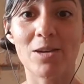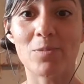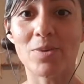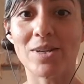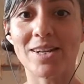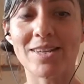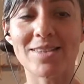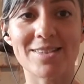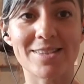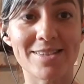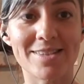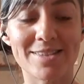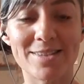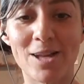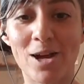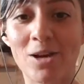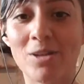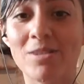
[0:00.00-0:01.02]
But it's
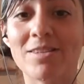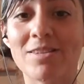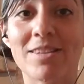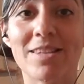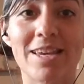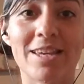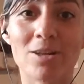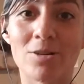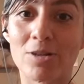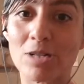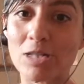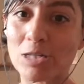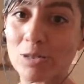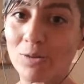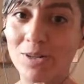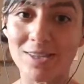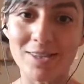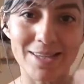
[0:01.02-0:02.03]
not like you're
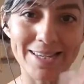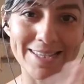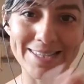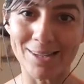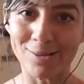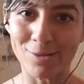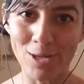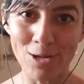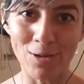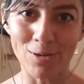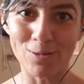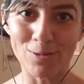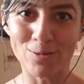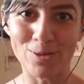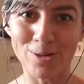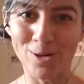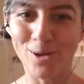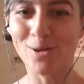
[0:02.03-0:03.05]
doing this alone.
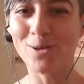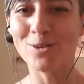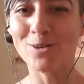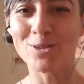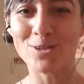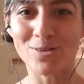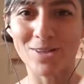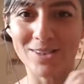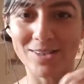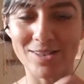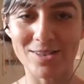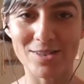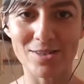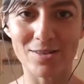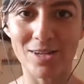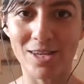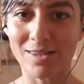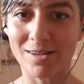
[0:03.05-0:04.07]
We're all doing this
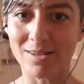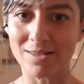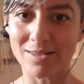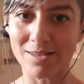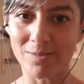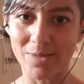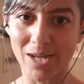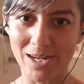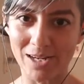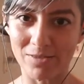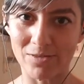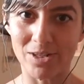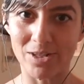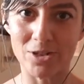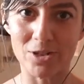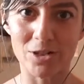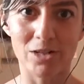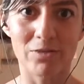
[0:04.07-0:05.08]
together in some kind of
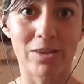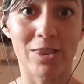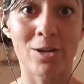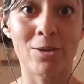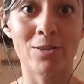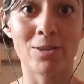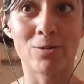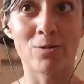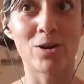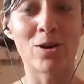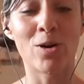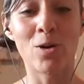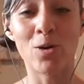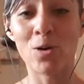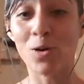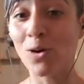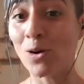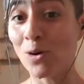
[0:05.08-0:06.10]
version of another. We're
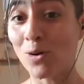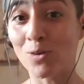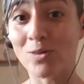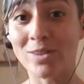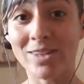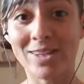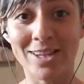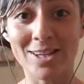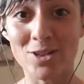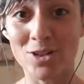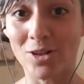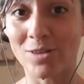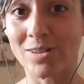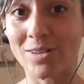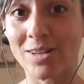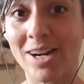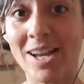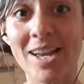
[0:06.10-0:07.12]
all holding each
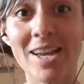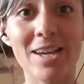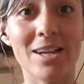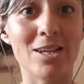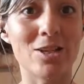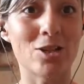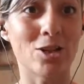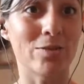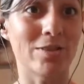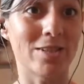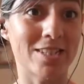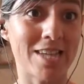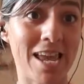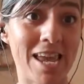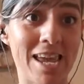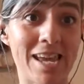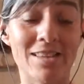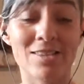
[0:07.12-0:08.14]
other's
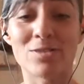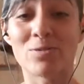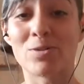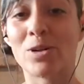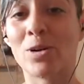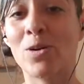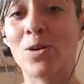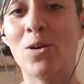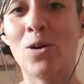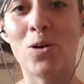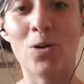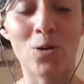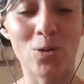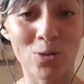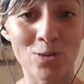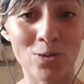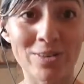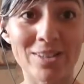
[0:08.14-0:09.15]
hands. We're all
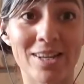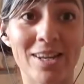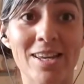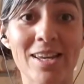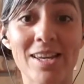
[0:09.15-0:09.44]
holding